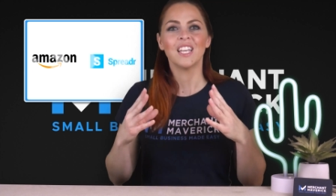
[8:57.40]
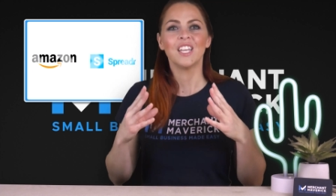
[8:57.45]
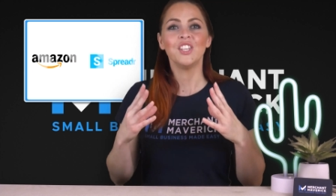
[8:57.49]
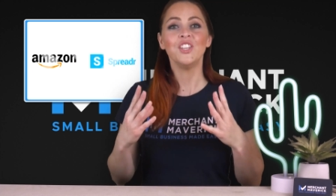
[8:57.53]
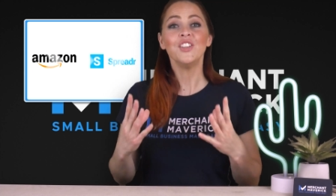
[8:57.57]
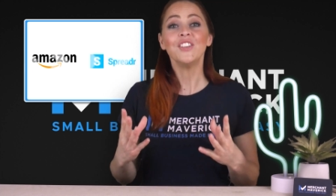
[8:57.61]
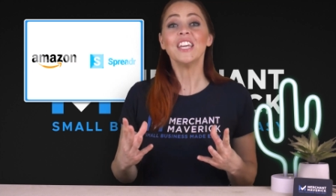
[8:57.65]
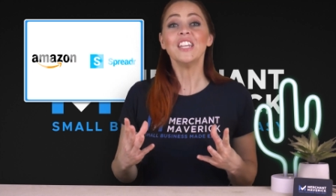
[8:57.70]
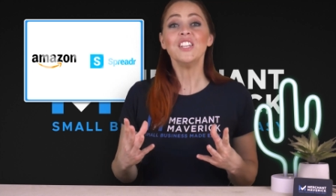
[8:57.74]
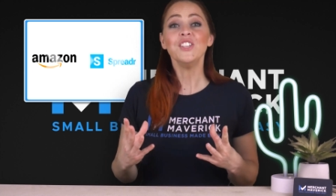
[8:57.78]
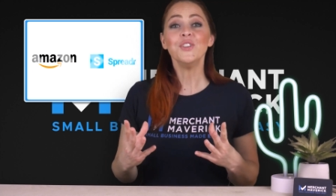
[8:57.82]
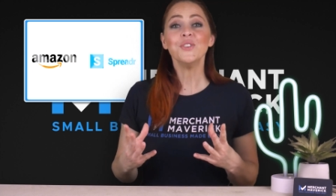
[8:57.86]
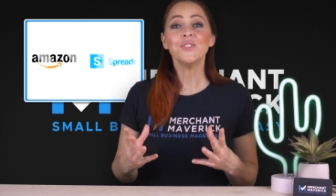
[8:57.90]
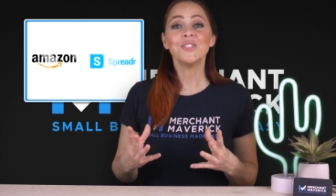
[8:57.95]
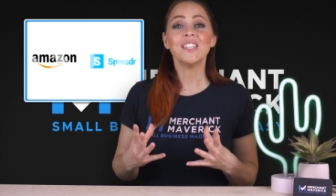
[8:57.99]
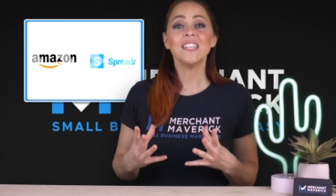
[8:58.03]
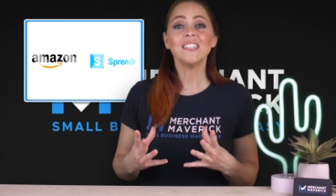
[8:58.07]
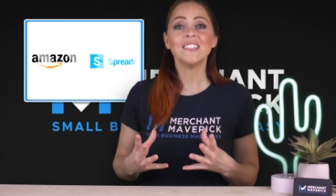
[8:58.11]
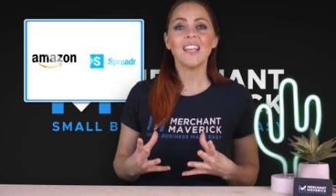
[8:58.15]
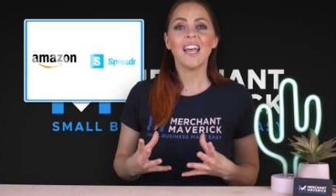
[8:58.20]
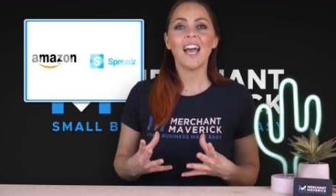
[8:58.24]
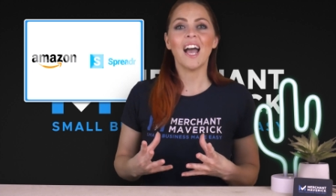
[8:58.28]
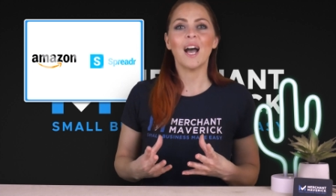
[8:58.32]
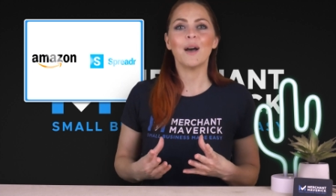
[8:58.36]
You can use
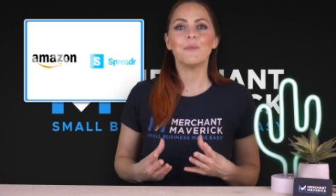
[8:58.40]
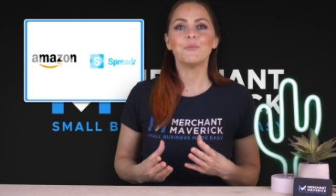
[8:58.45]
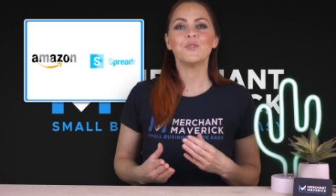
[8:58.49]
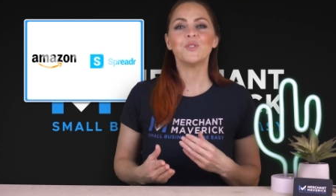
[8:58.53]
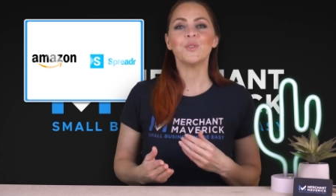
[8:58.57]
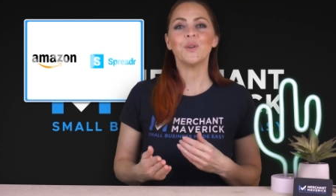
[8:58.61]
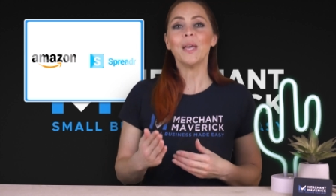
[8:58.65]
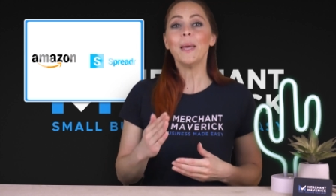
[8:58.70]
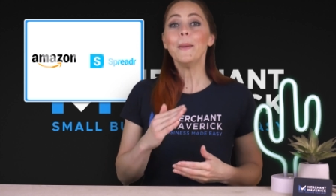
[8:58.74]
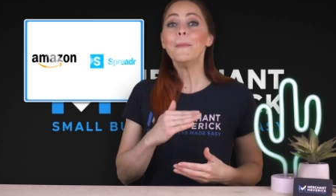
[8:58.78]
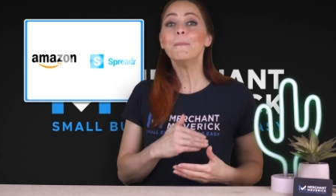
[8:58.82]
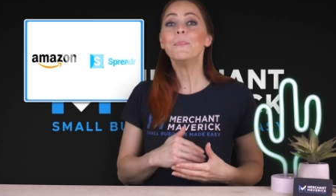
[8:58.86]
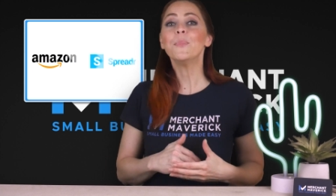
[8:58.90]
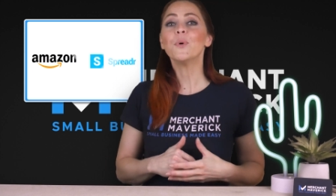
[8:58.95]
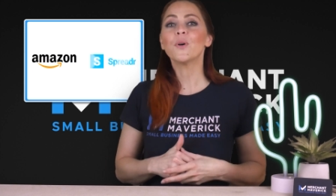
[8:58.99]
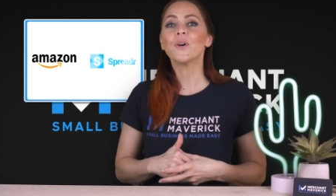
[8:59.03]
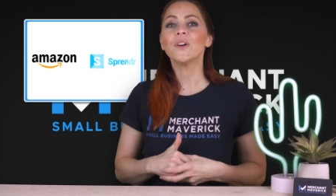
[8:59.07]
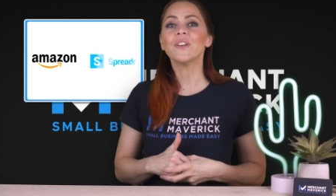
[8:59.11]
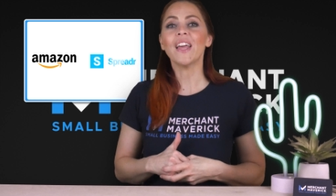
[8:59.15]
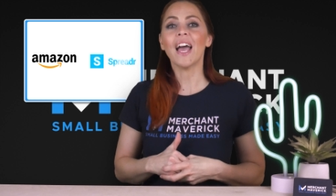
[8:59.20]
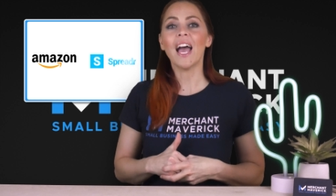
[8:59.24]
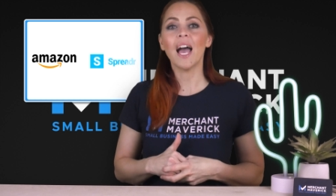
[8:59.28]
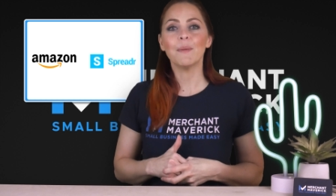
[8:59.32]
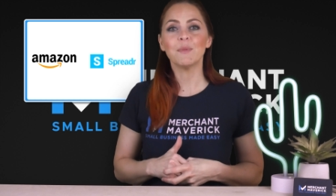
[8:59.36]
this app to
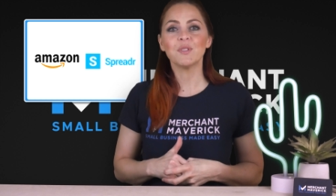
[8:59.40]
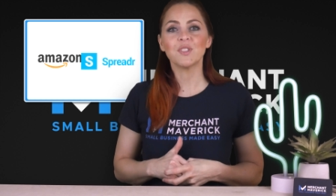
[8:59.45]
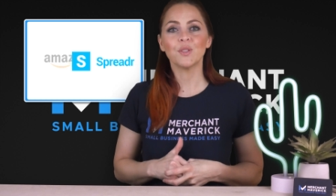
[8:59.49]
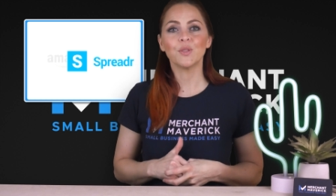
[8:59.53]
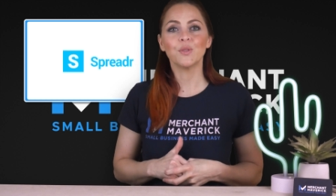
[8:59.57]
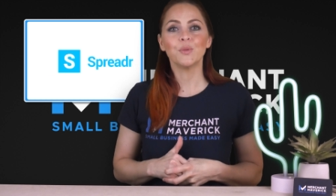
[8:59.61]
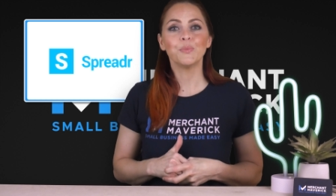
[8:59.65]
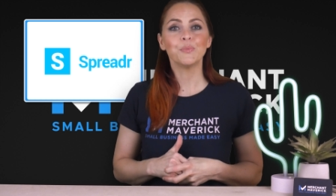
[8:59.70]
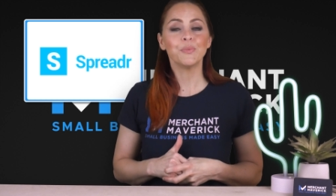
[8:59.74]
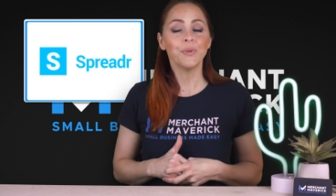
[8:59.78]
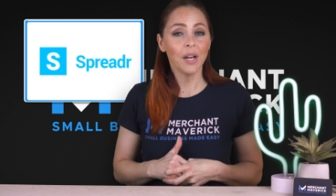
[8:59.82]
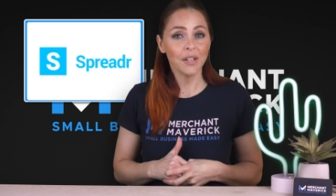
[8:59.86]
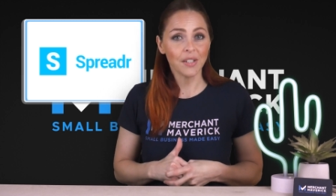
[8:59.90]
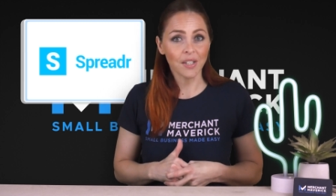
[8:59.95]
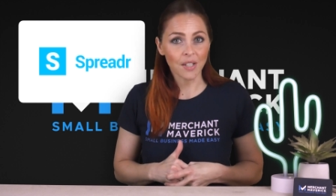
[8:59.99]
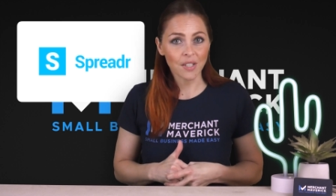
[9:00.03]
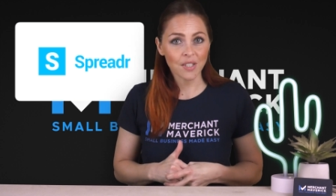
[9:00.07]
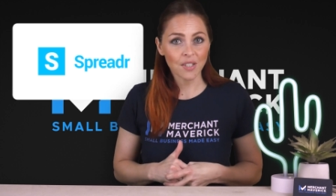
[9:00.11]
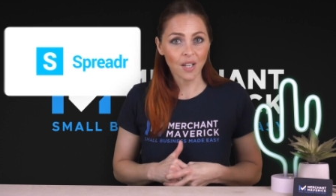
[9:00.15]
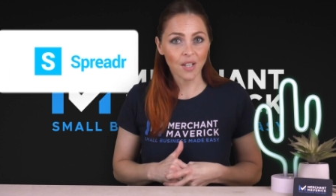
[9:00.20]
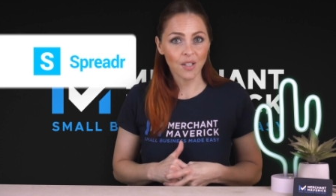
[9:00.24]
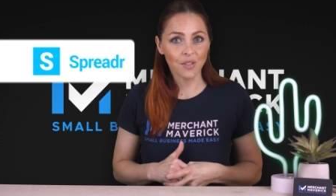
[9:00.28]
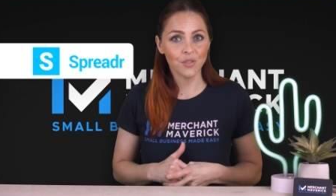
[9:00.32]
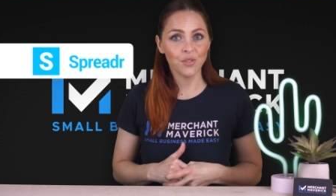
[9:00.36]
import Amazon
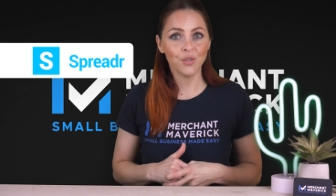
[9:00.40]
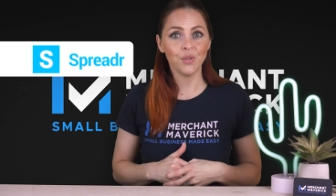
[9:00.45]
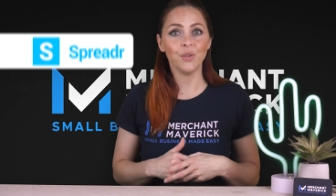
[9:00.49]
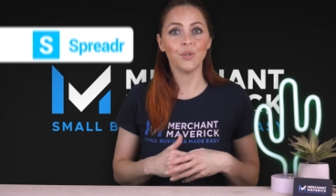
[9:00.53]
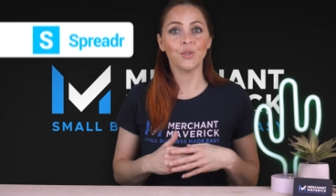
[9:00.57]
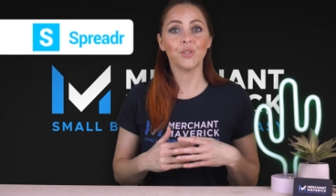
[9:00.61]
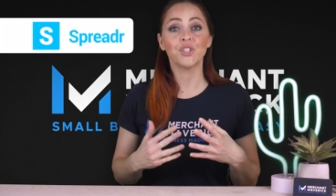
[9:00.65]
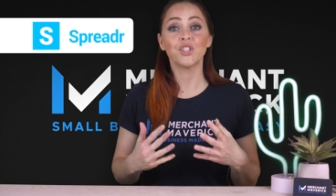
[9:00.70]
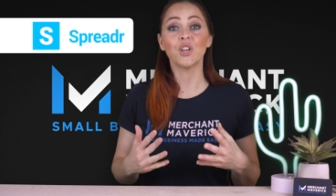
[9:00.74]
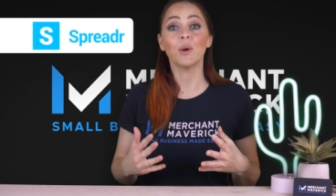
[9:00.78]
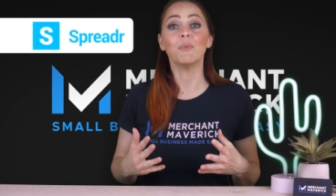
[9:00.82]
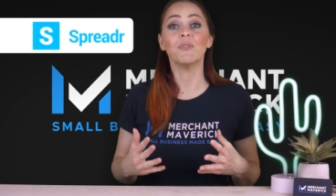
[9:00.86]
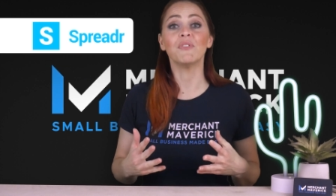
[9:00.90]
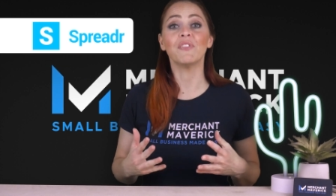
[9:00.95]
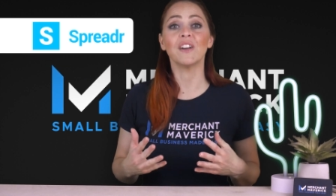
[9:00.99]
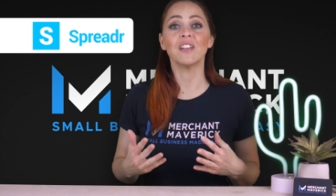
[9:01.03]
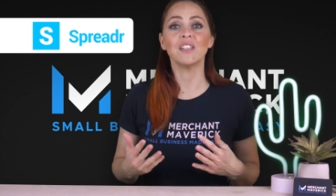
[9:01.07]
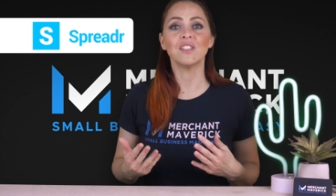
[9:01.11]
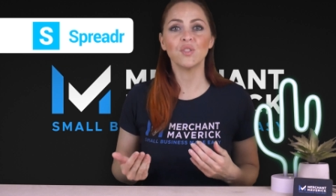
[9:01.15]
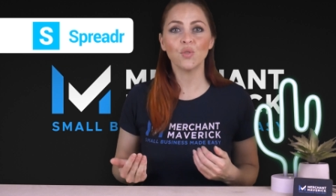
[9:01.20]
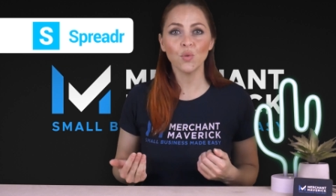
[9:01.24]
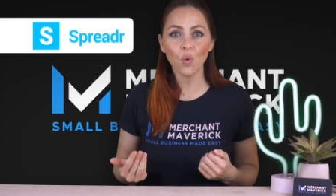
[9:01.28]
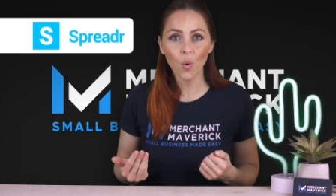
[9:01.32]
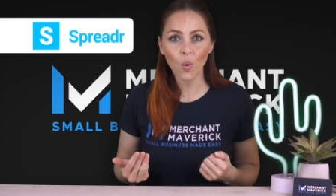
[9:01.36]
products onto your
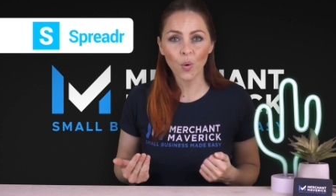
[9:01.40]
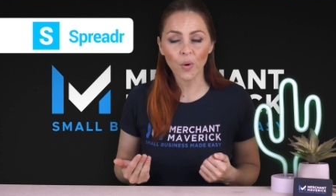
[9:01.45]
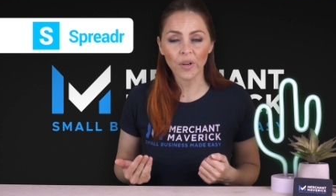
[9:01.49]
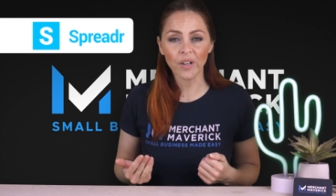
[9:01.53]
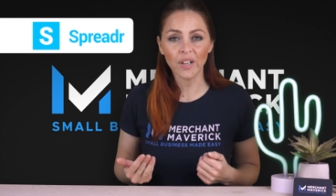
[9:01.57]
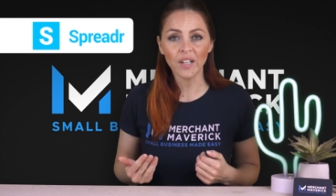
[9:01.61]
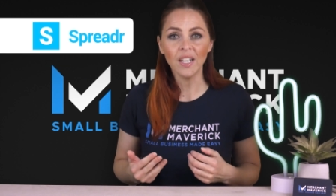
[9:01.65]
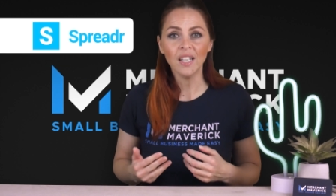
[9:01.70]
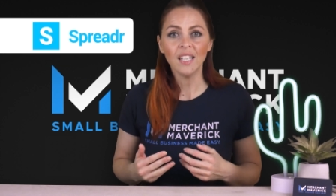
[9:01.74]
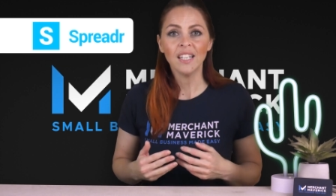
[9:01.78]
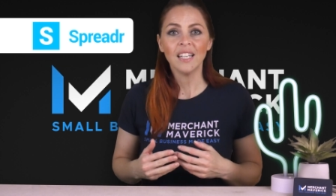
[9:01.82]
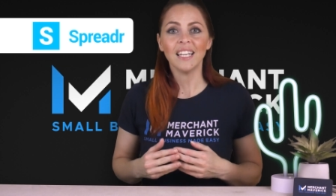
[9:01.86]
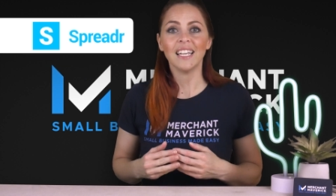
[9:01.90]
Shopify store